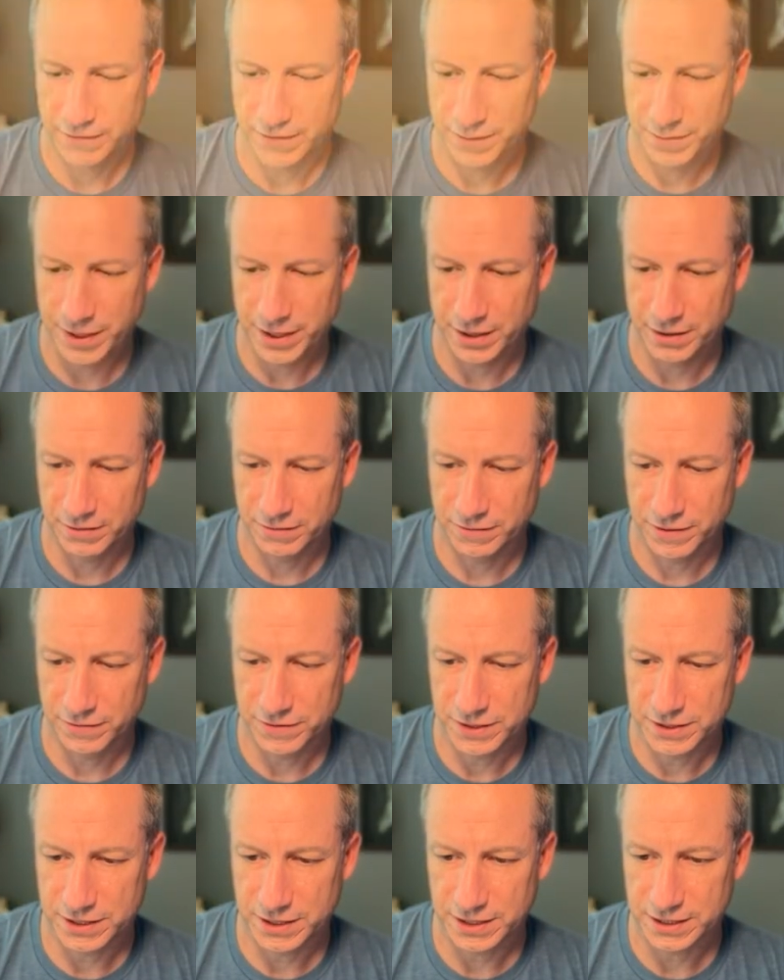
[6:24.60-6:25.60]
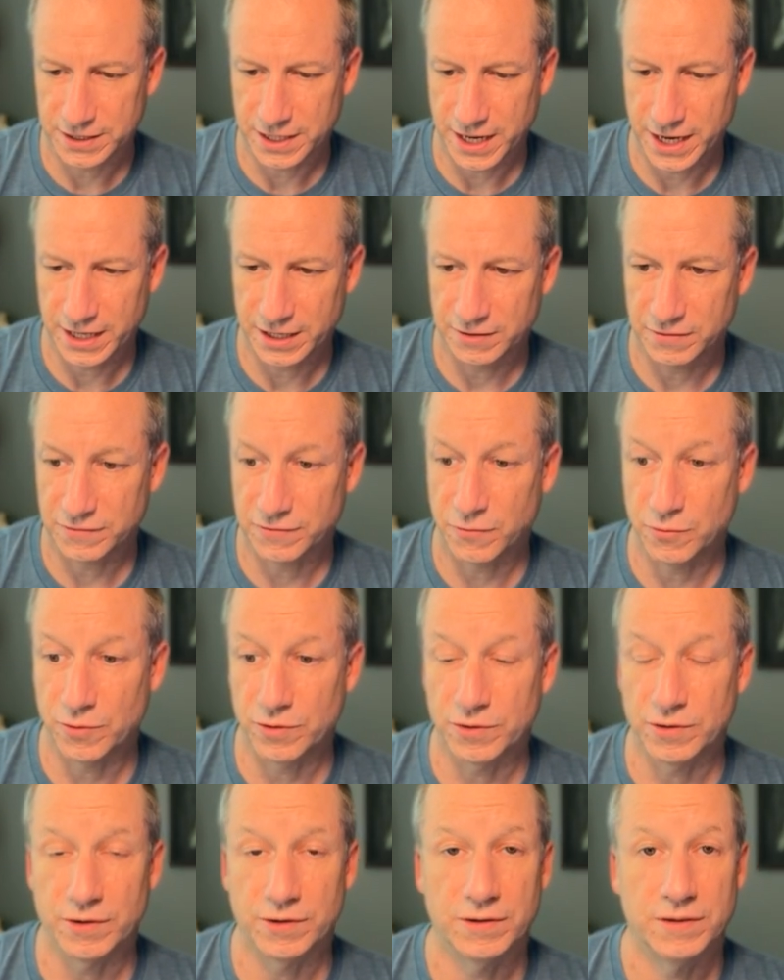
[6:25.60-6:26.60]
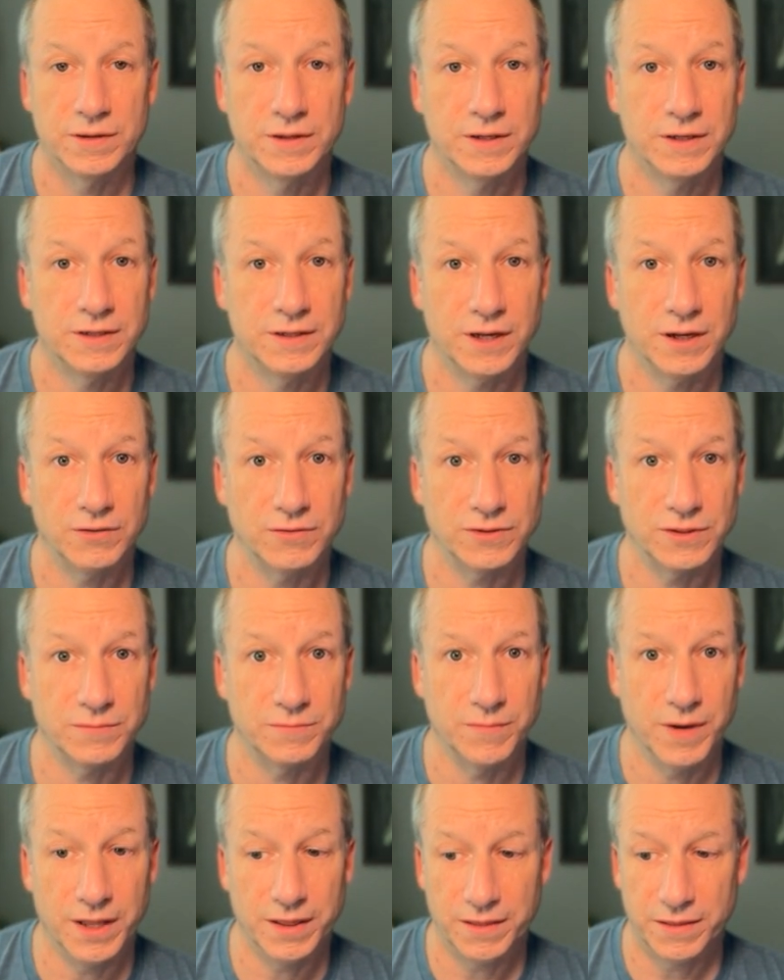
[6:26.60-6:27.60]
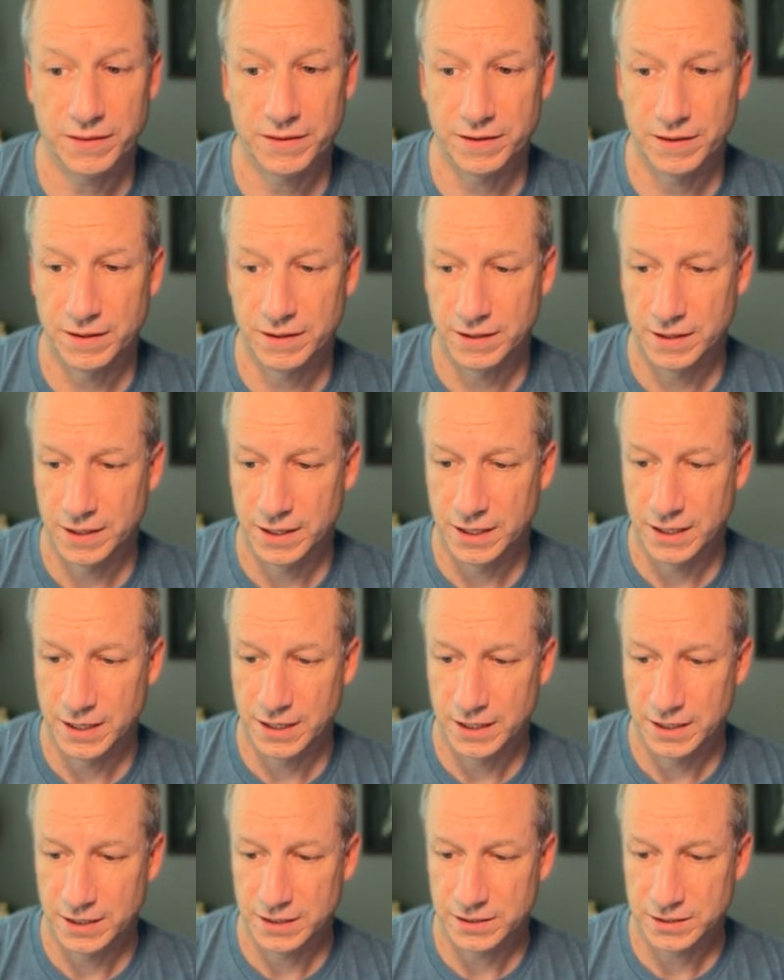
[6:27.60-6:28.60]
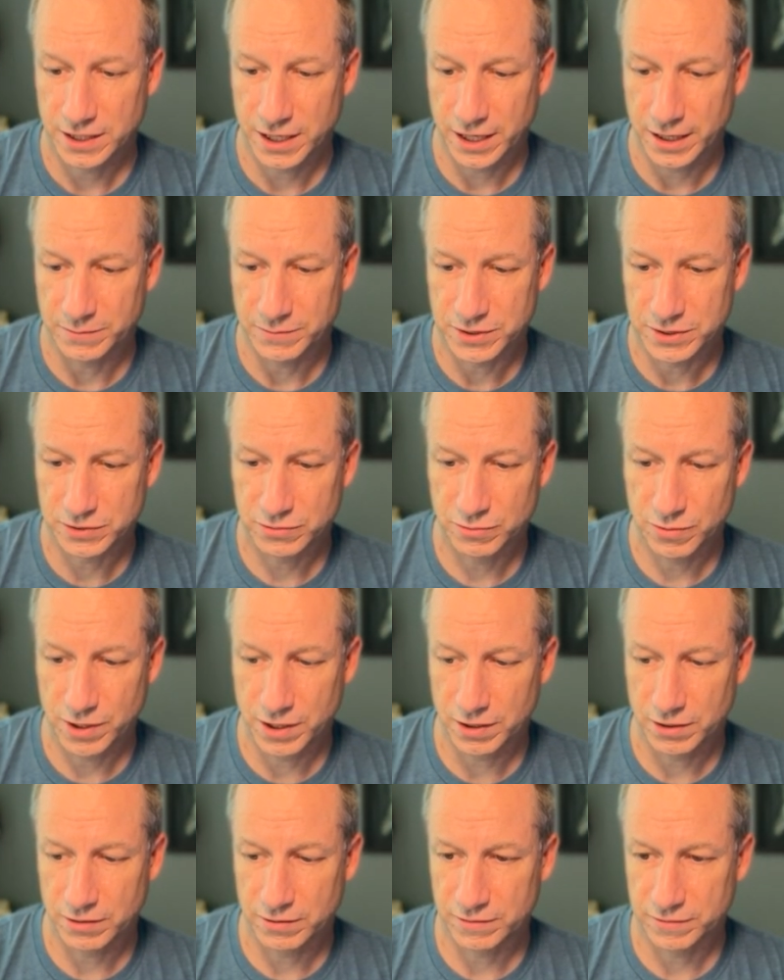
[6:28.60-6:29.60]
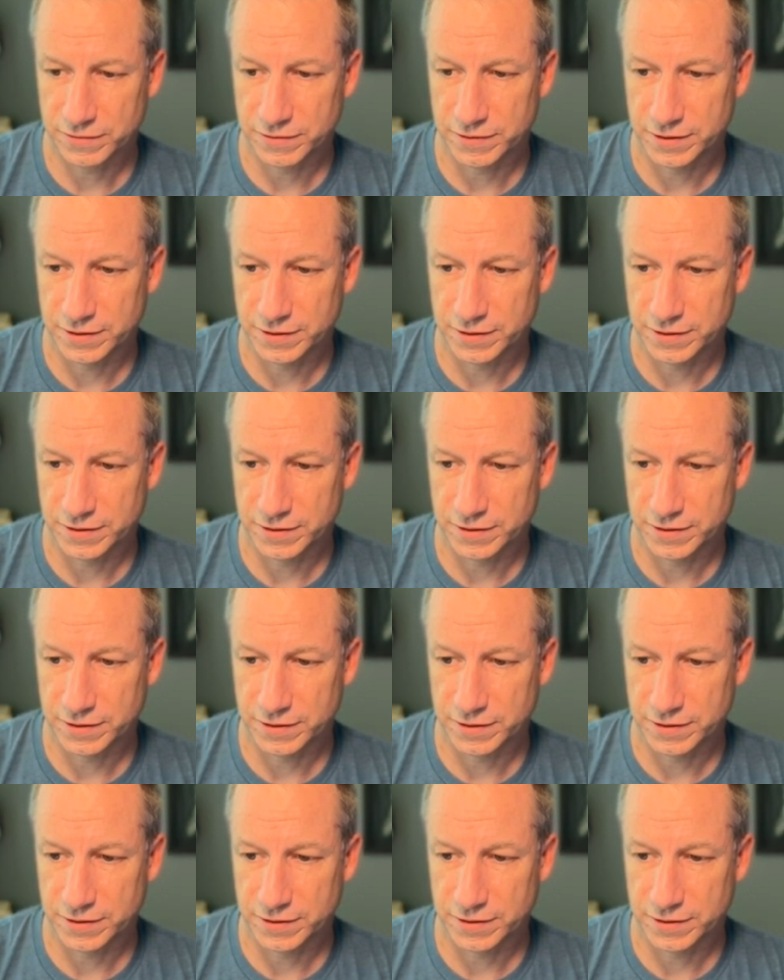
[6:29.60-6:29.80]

I pay $156.84 a month times 12